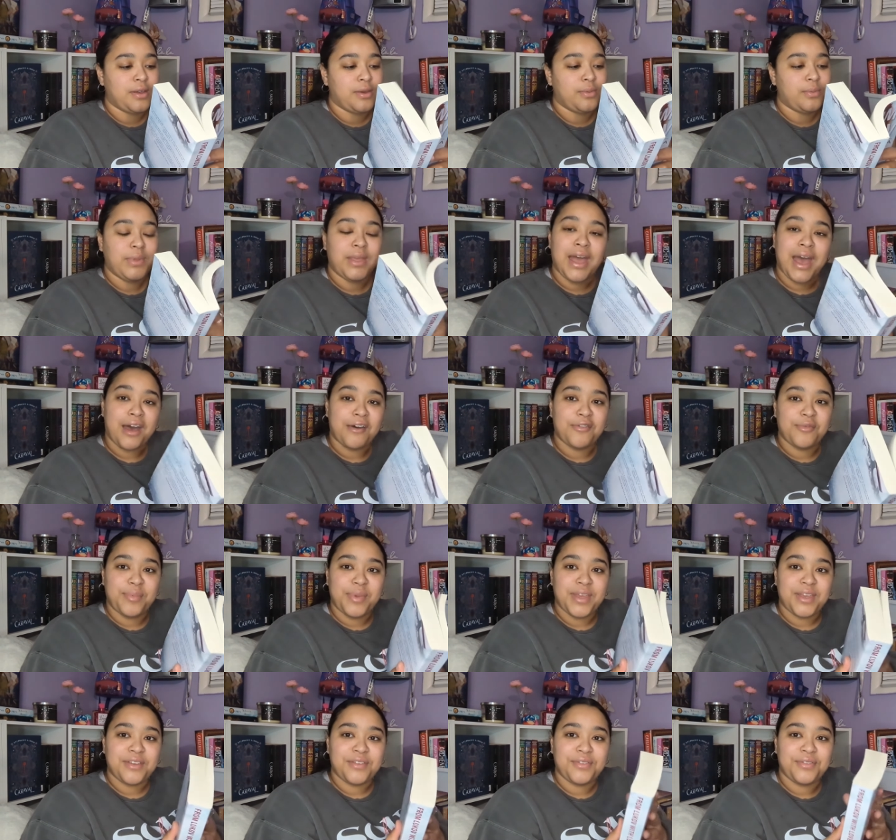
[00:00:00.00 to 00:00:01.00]
We have
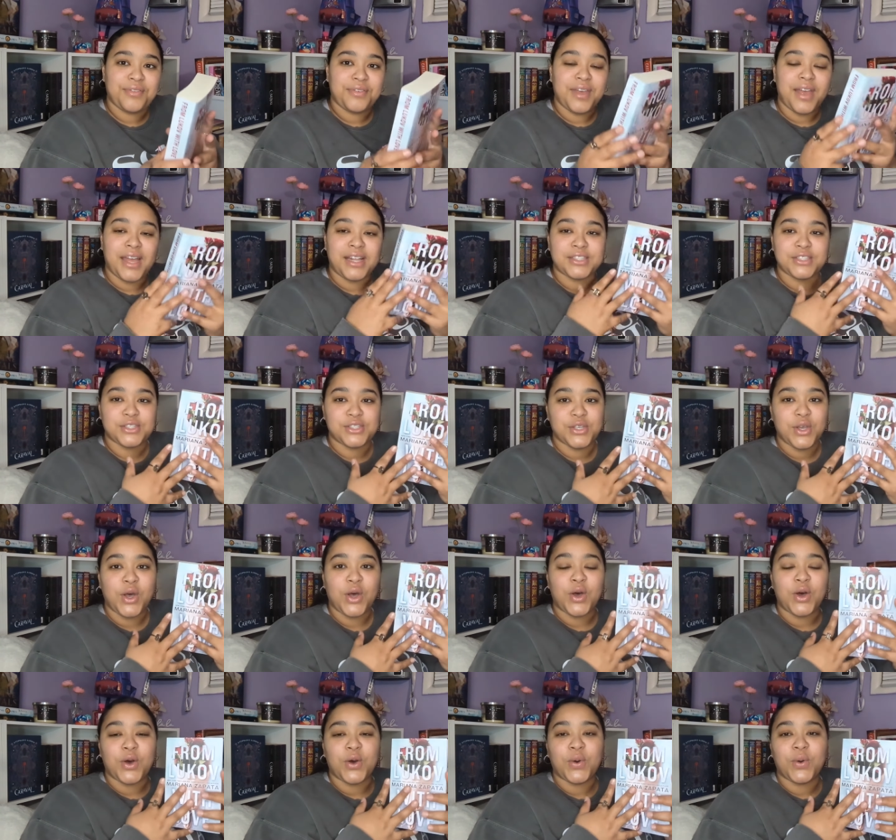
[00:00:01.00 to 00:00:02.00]
beef, and
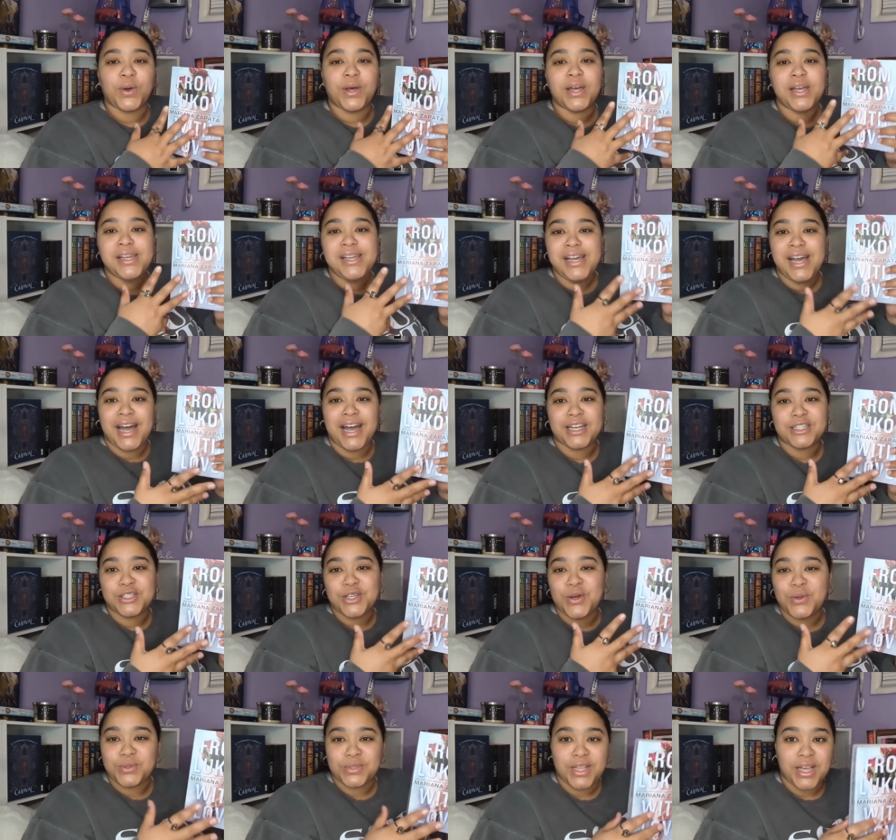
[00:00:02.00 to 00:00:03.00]
so I
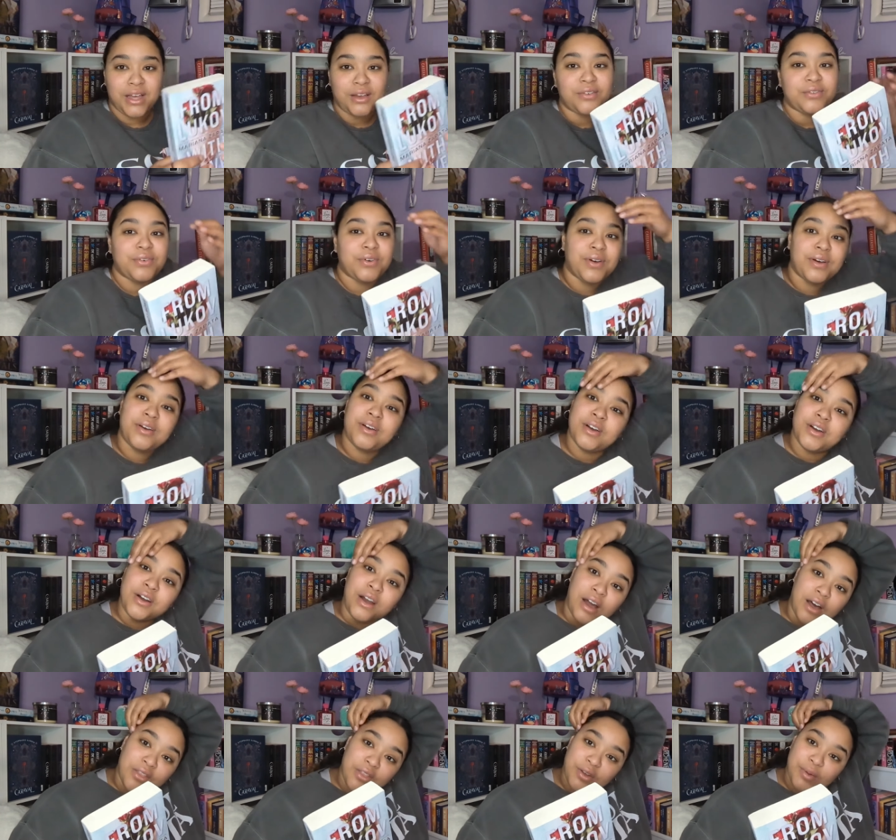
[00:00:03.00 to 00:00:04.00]
don't love her
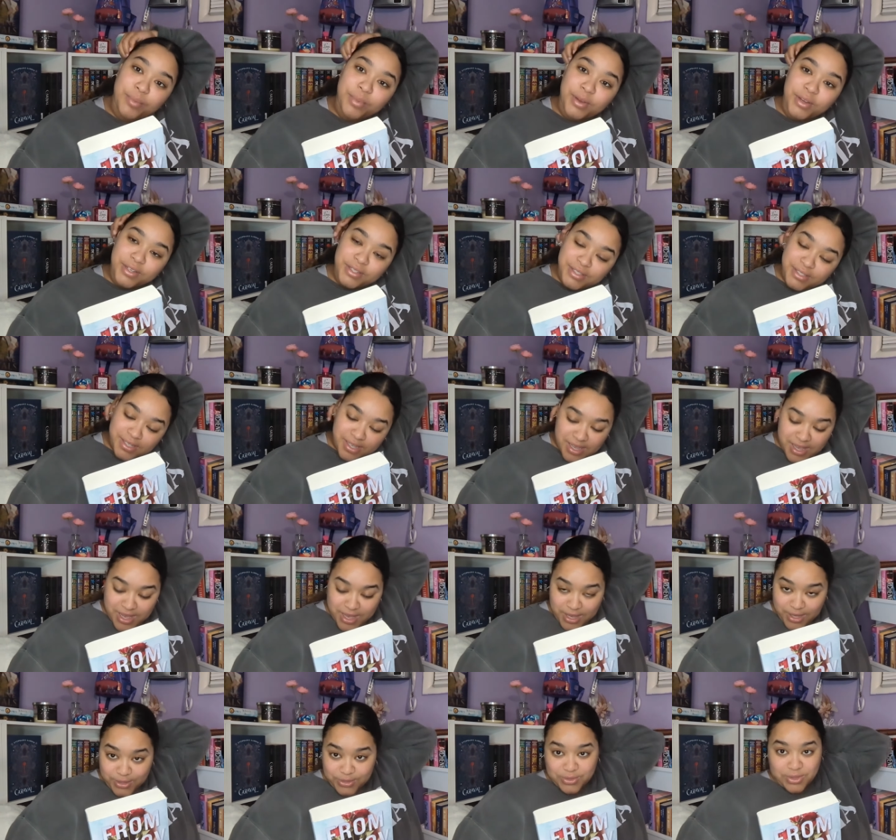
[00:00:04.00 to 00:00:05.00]
other books,
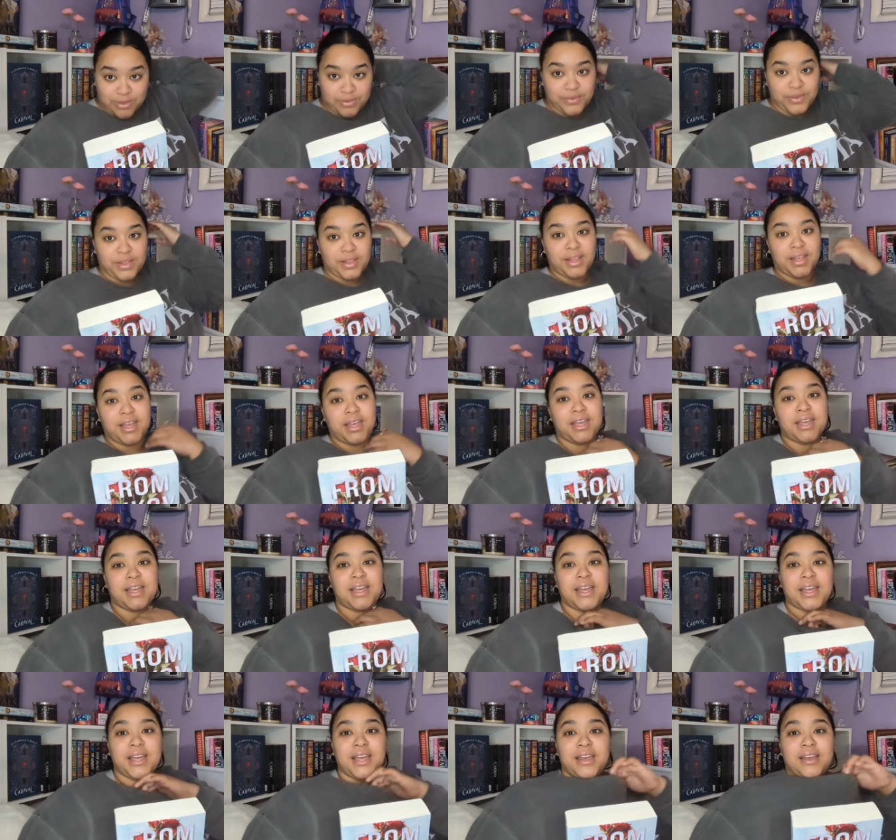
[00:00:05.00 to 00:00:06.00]
so I feel like